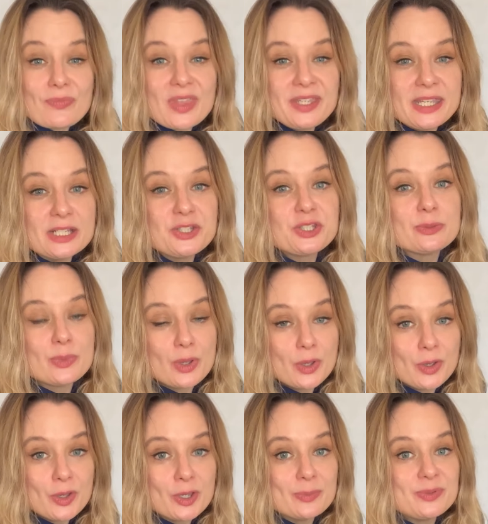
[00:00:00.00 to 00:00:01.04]
get some
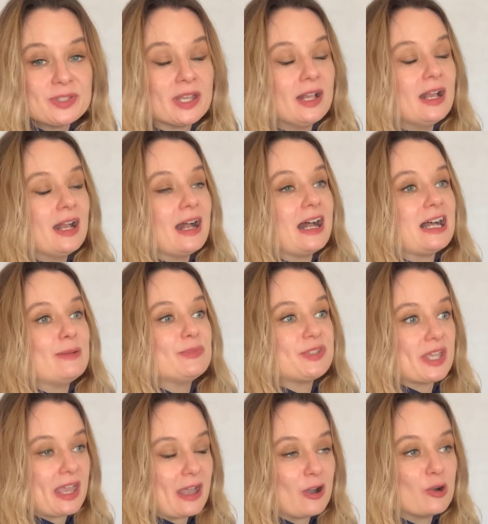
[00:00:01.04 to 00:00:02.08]
herbs um,
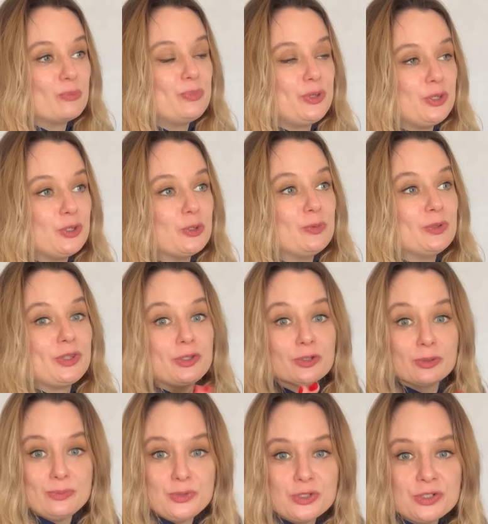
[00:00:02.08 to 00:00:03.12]
to help you with your
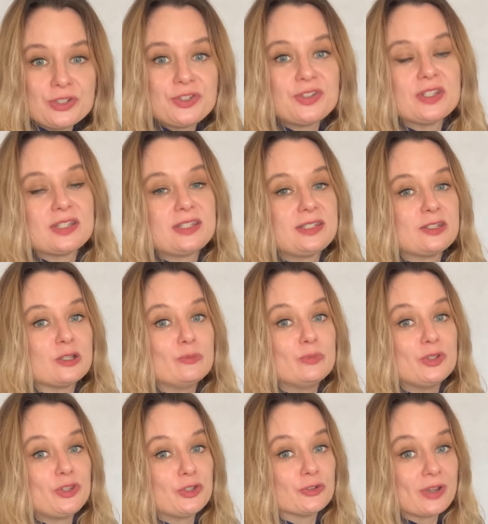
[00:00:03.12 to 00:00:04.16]
immune system,
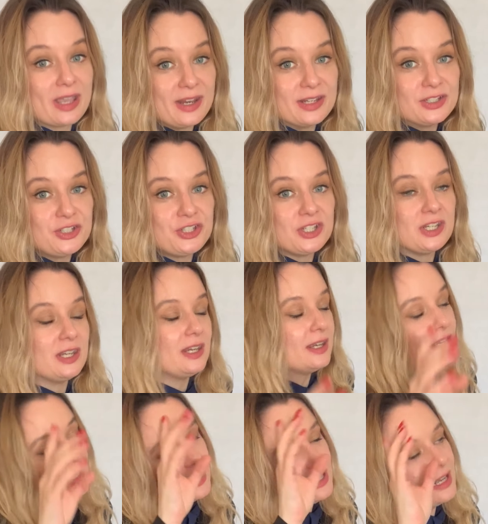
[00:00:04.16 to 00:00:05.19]
with your
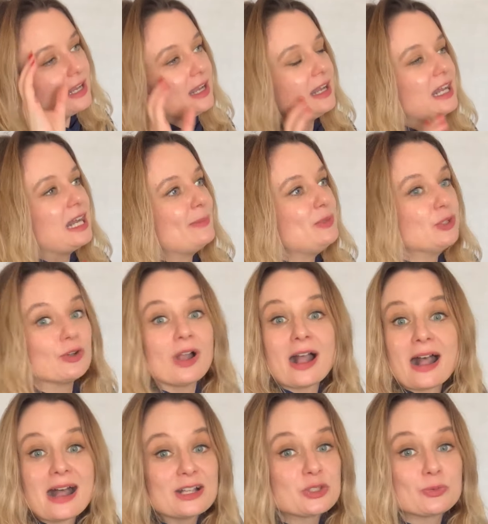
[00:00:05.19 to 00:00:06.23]
energy, um, your
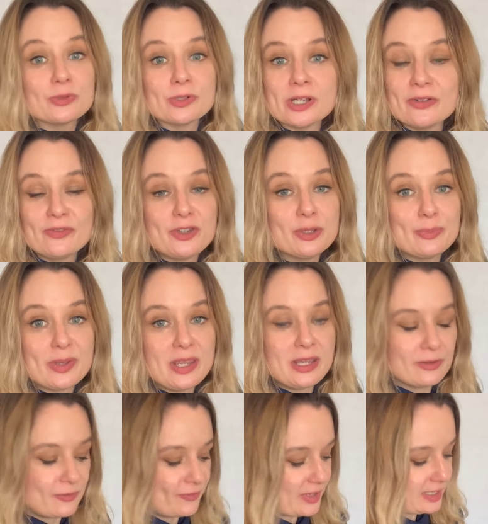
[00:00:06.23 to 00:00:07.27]
heart, wherever you're being
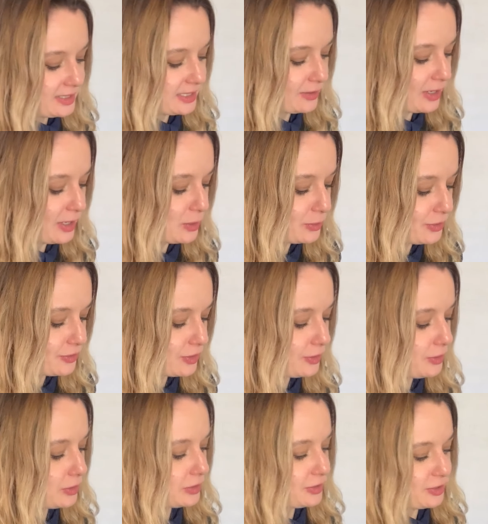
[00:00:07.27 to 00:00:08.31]
affected. I also
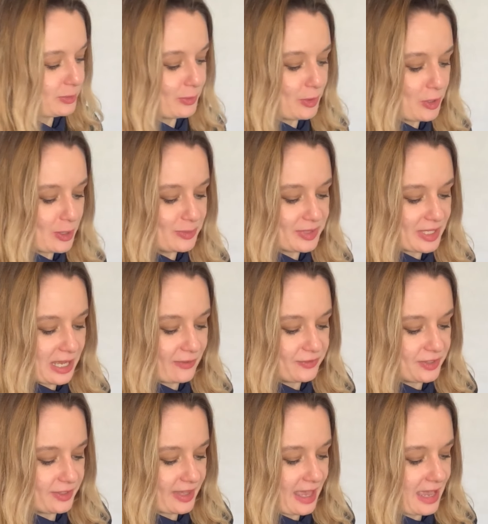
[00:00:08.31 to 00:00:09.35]
got some herbs
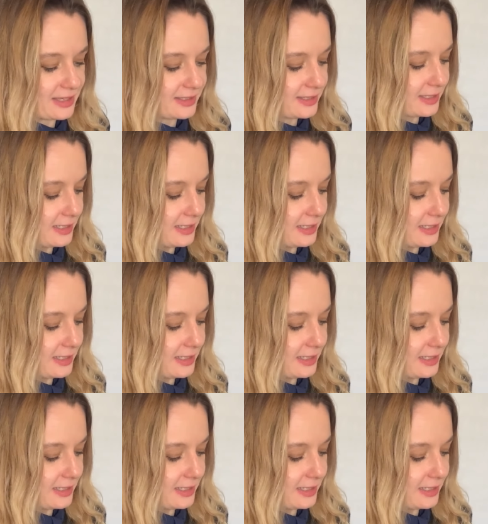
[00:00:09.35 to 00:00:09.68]
after that